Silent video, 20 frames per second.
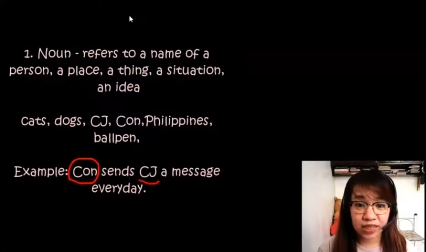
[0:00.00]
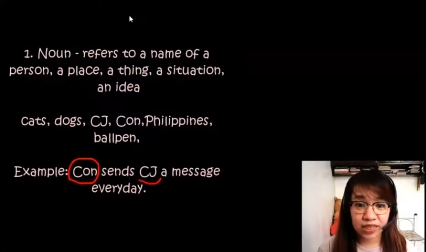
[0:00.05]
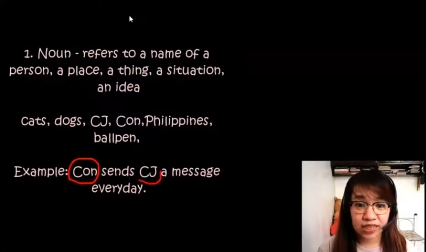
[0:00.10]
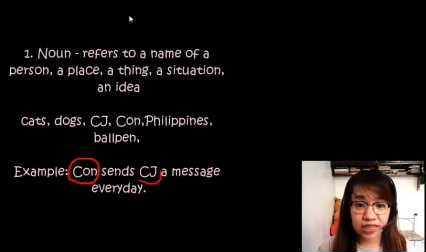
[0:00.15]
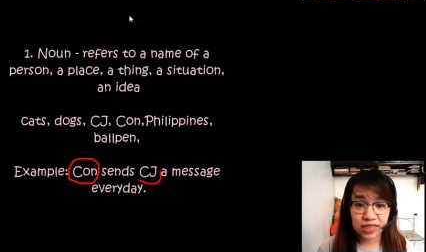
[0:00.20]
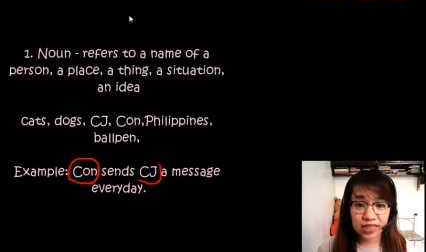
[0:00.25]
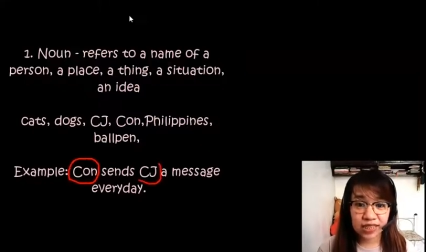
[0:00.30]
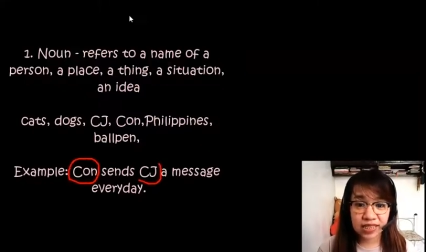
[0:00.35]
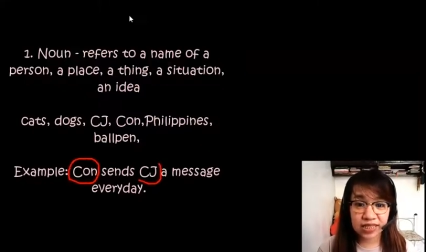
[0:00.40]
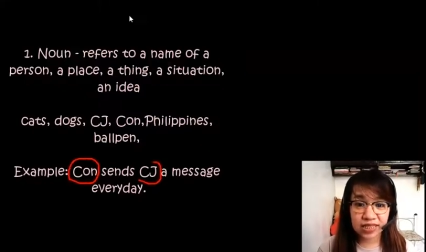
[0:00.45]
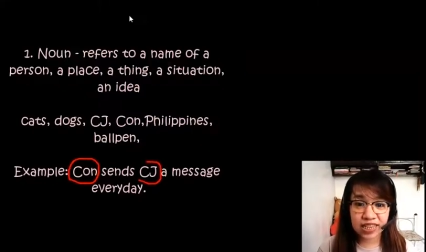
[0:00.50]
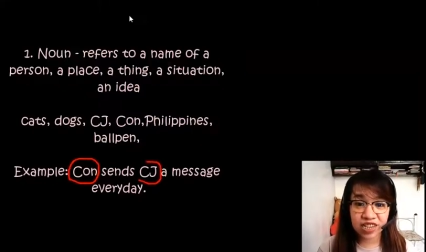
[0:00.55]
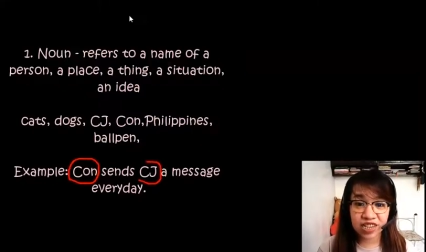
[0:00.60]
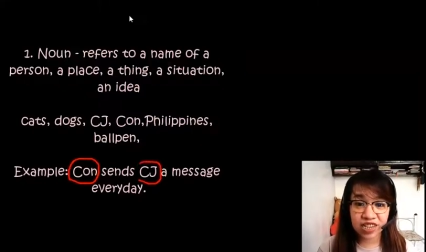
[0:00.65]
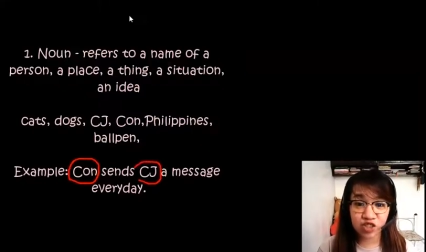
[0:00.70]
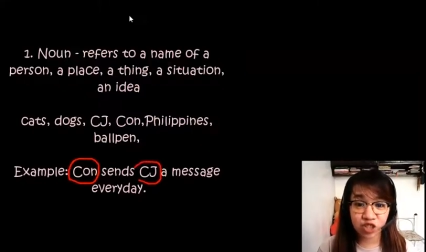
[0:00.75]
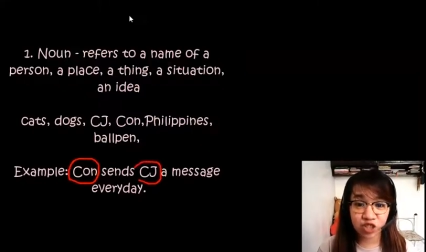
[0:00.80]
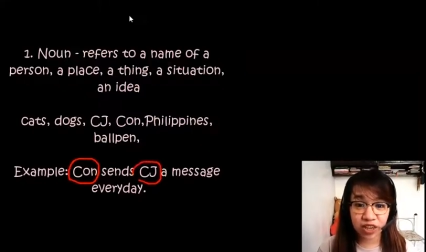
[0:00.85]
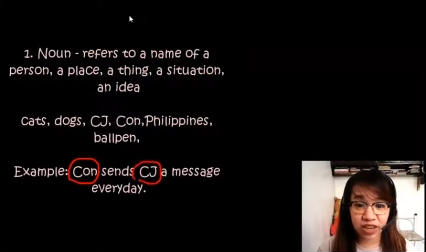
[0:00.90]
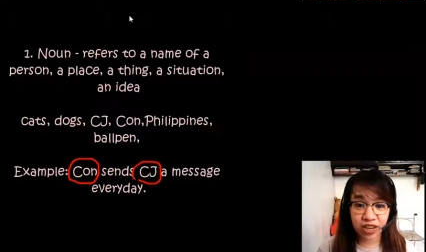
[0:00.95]

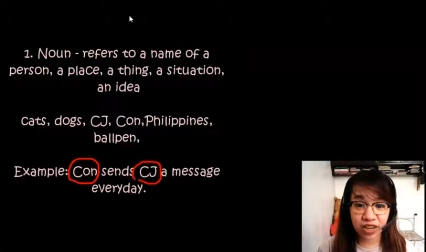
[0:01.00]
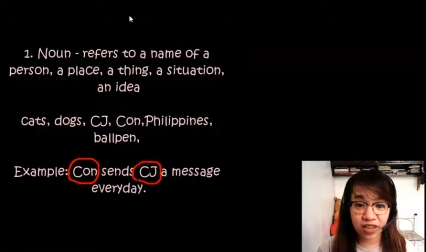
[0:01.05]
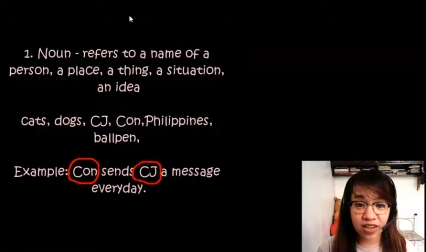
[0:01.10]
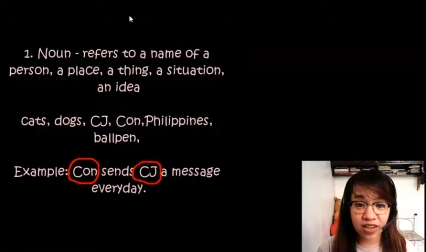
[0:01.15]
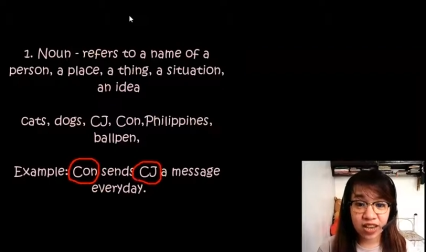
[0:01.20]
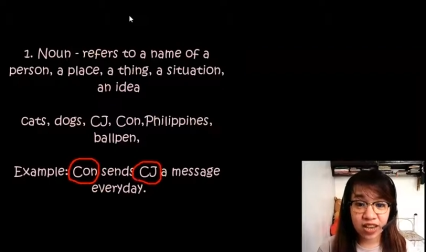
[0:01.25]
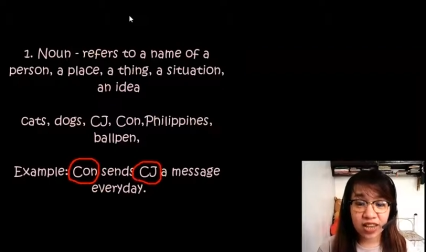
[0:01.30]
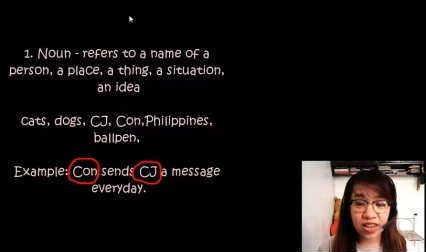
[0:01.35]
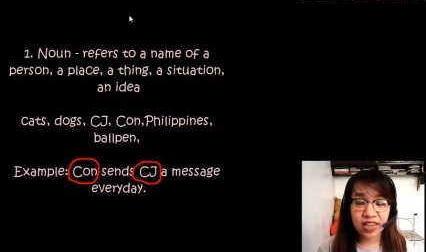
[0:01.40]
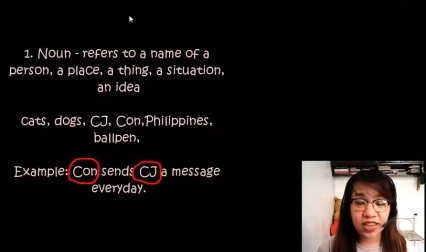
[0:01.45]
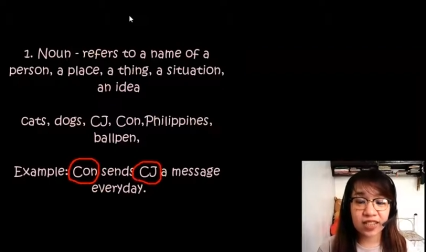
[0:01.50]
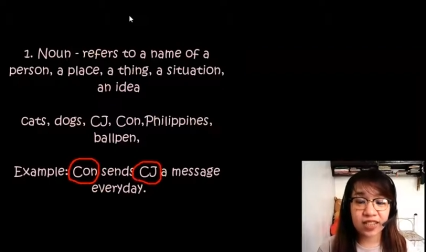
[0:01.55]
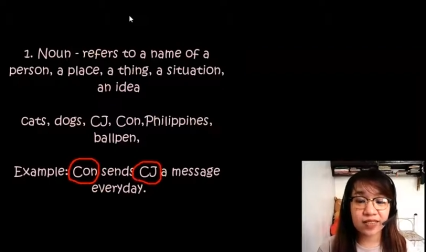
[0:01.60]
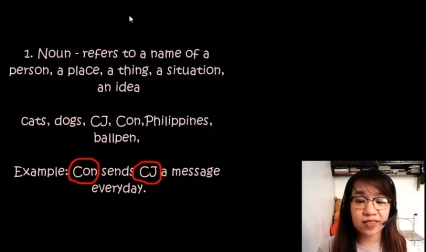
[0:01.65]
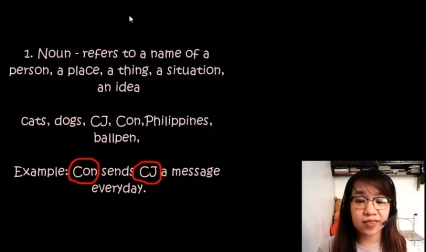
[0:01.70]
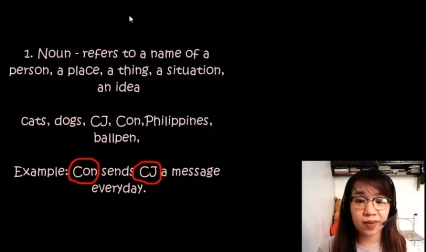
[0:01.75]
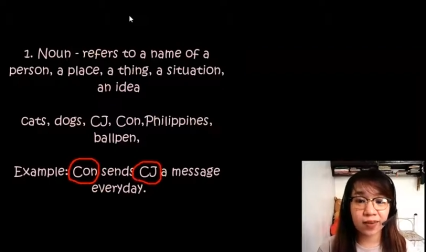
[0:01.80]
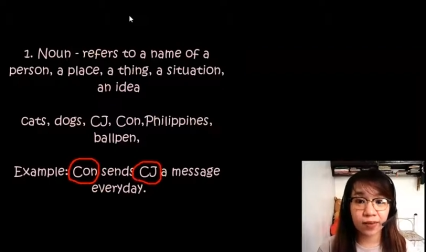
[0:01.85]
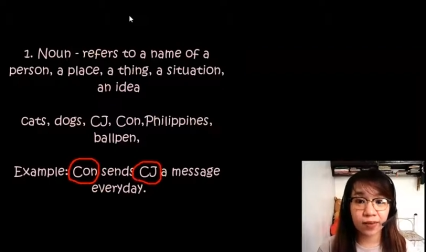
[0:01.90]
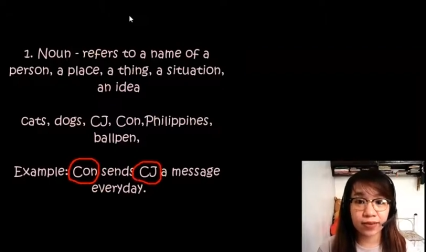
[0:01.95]
CJ
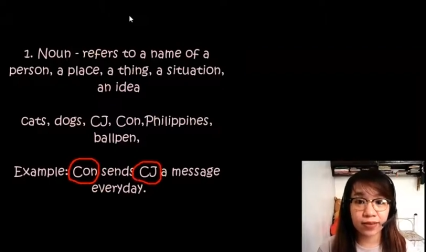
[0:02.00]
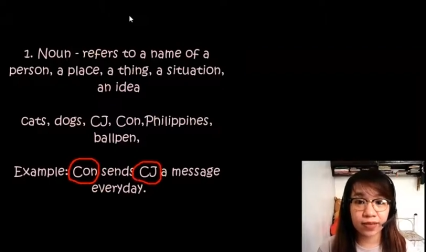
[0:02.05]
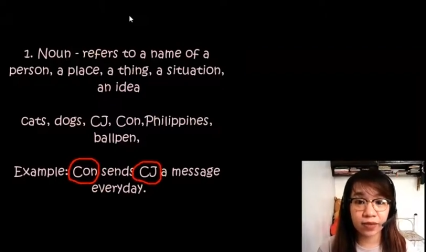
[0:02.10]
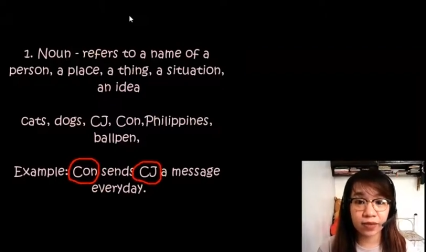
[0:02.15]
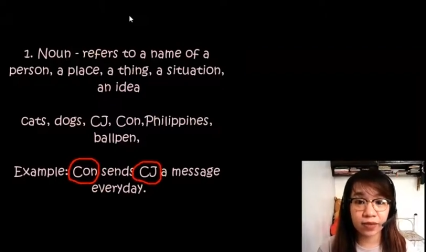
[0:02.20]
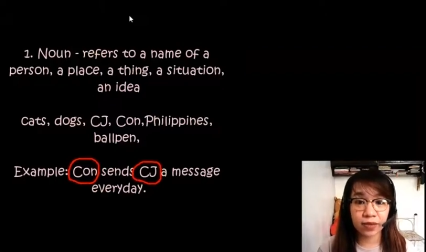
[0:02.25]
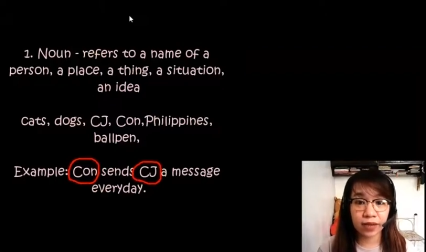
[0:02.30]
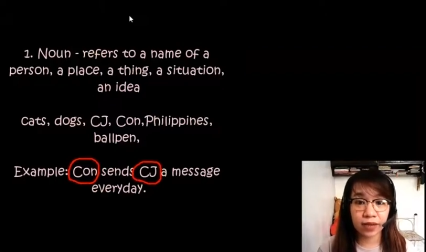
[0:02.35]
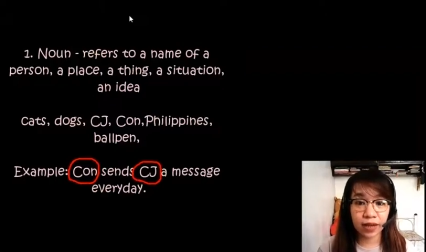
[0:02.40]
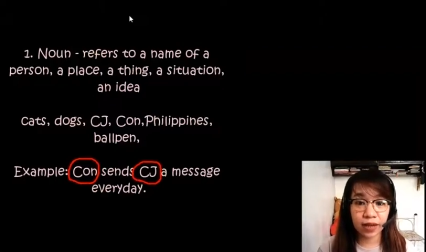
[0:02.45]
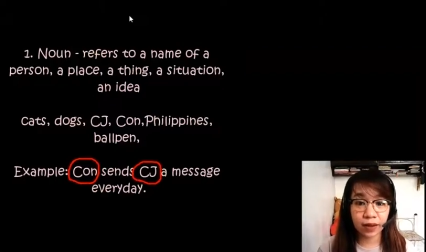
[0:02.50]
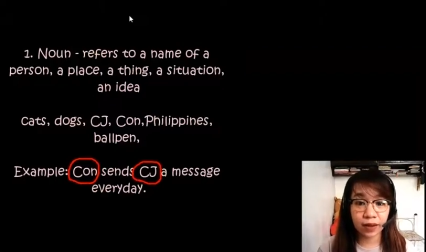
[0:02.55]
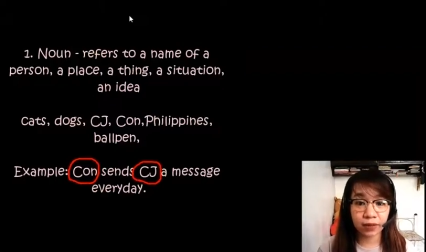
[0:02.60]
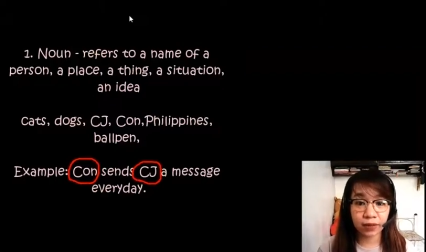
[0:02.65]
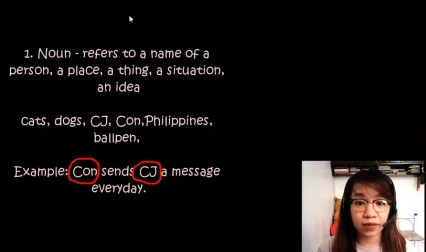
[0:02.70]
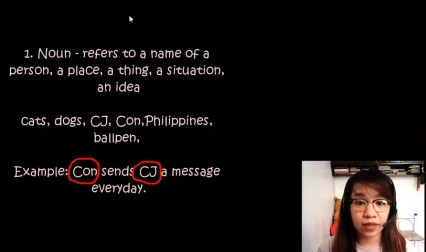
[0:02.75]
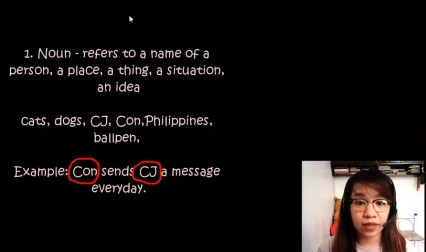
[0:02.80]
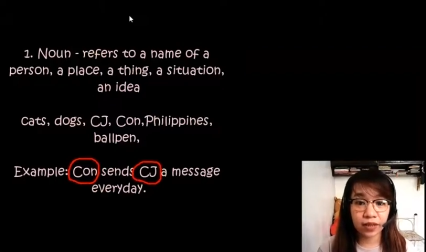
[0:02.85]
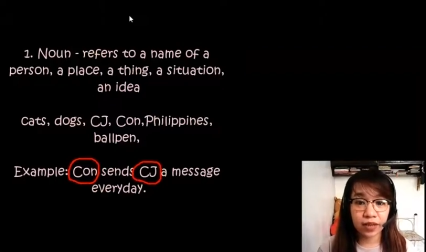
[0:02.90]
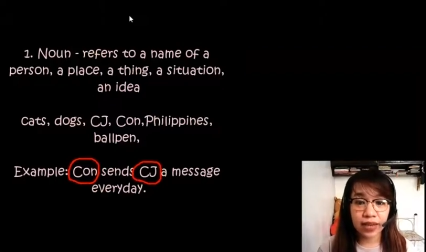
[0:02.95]
is also a
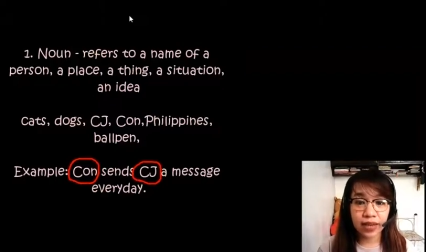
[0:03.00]
noun.